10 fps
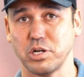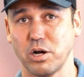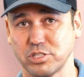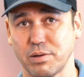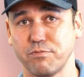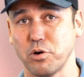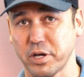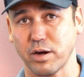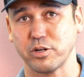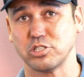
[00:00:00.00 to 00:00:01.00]
some phone
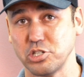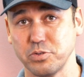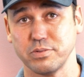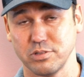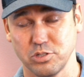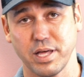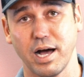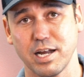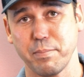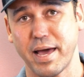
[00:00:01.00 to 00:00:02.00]
carriers do that
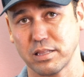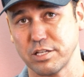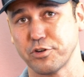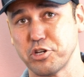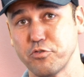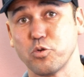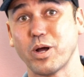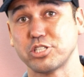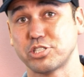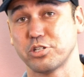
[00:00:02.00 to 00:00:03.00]
automatically for you if you
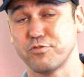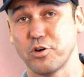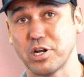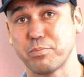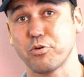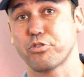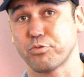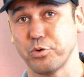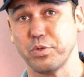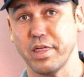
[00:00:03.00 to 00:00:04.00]
register the phone number
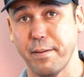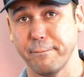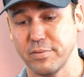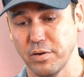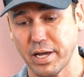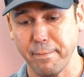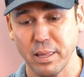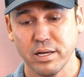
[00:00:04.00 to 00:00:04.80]
through them, okay?